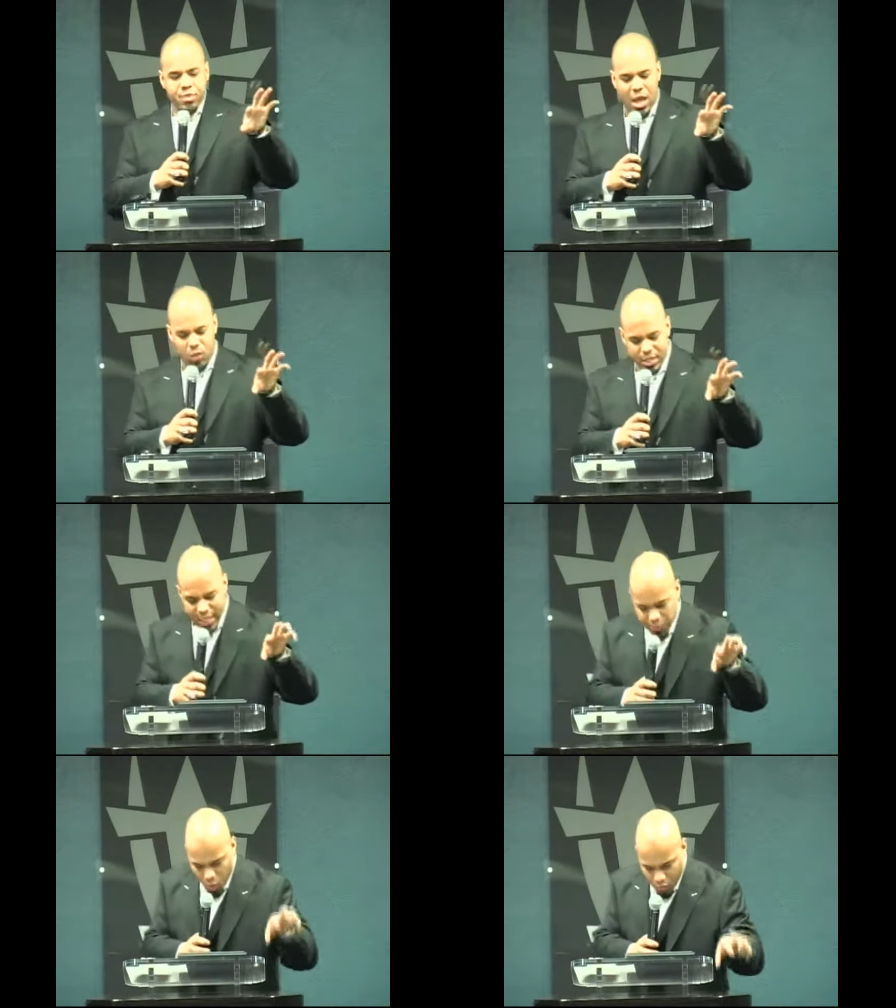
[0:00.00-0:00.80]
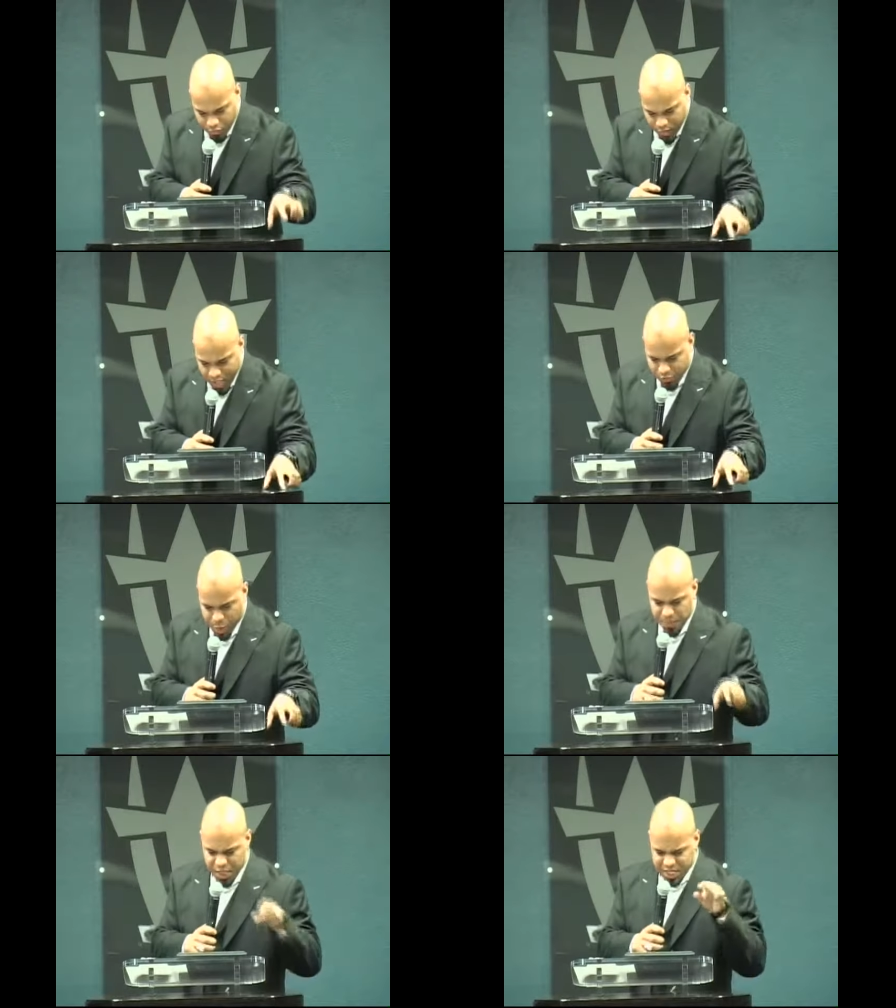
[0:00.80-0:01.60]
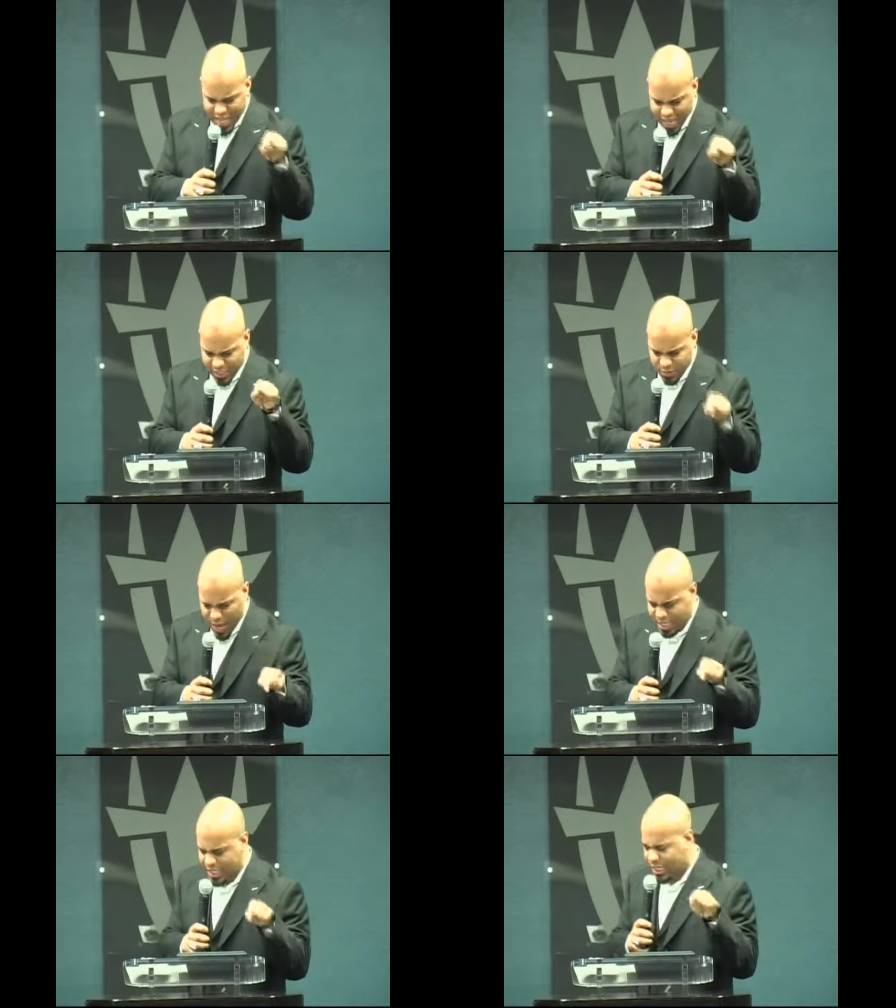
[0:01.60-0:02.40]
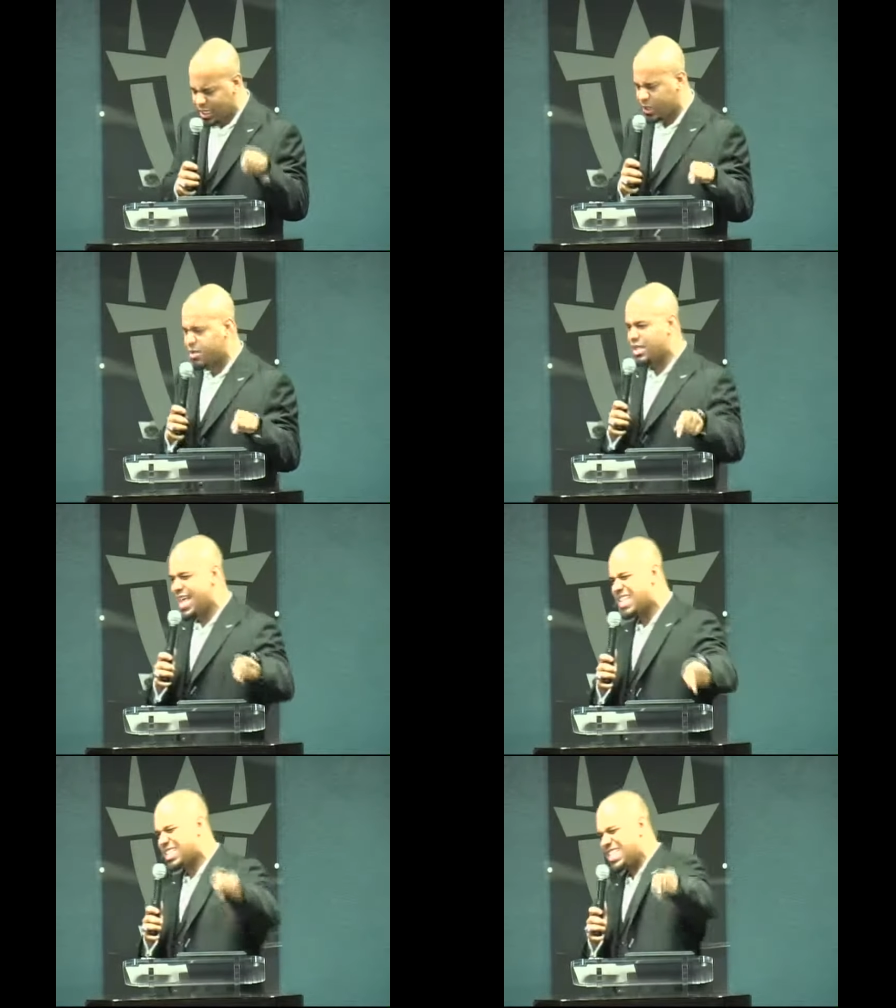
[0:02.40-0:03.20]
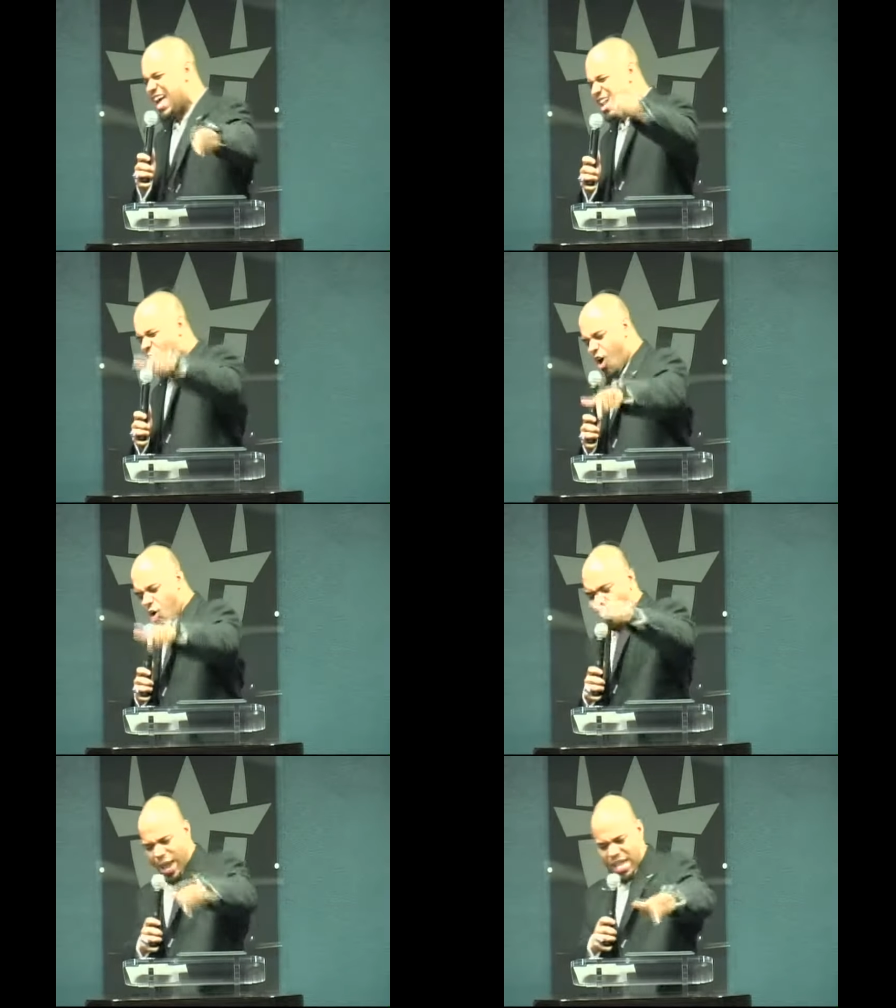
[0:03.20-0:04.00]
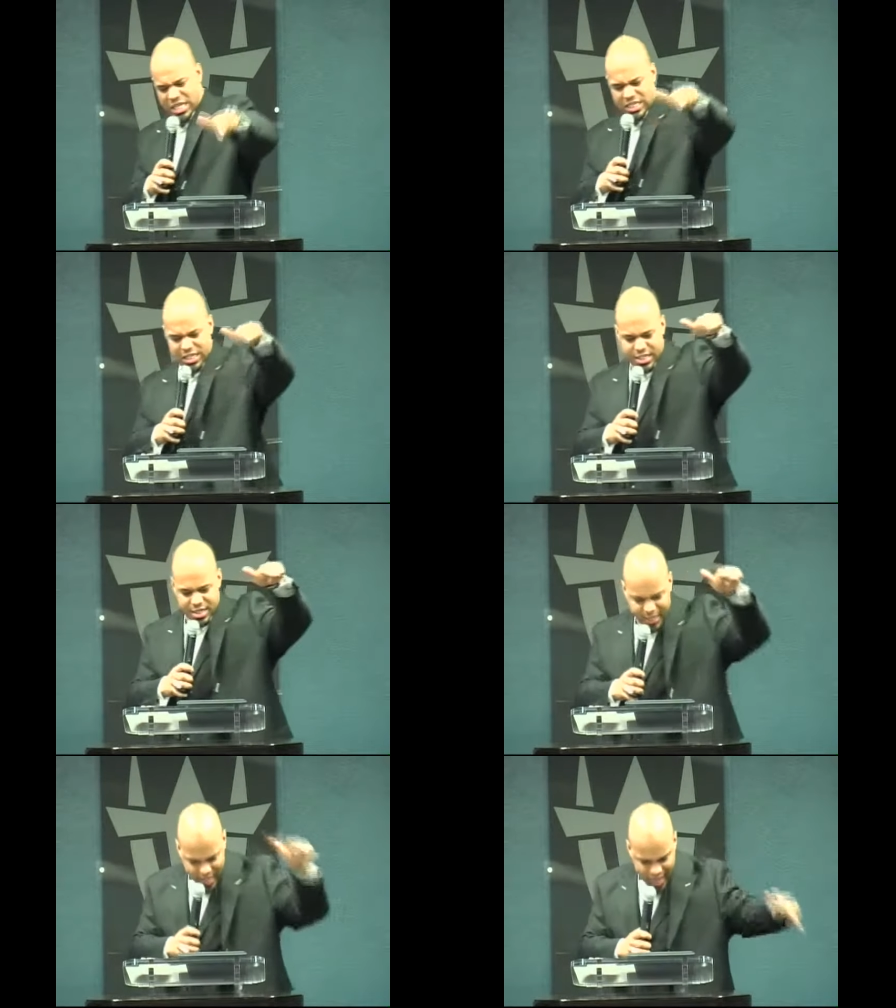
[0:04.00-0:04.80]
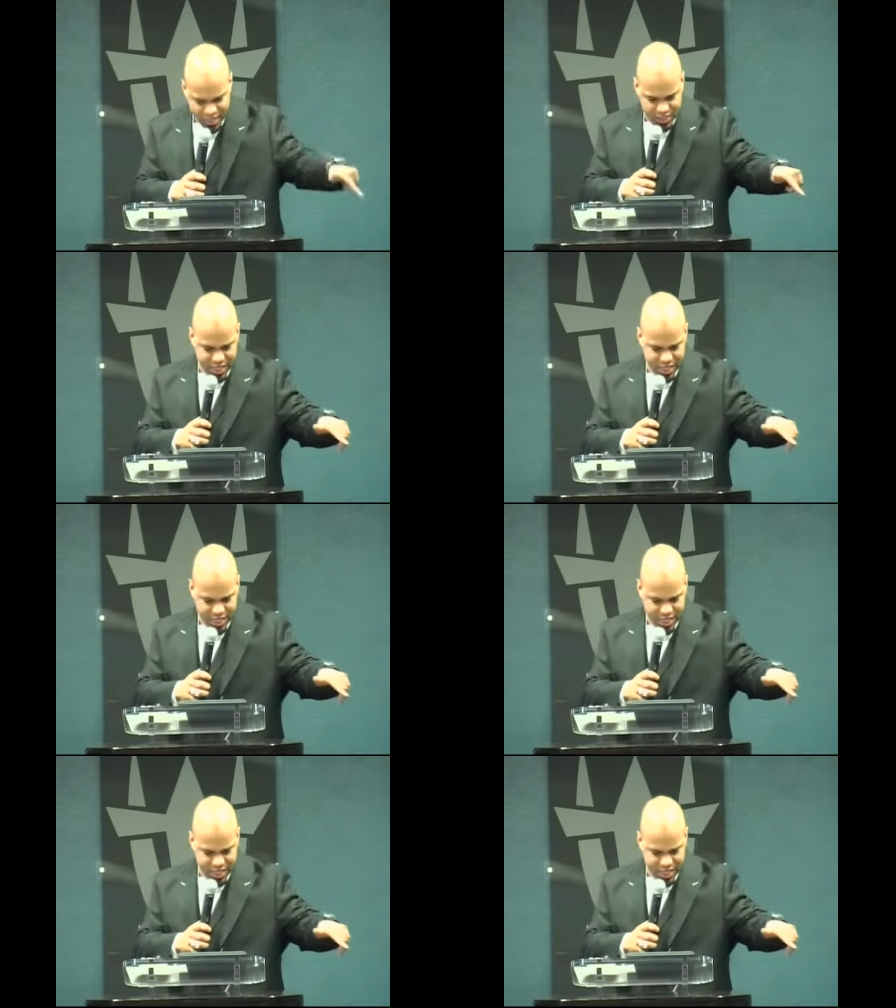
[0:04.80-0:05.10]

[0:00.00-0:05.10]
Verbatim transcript: that we need more faith. But the text makes it clear that that's not always the case.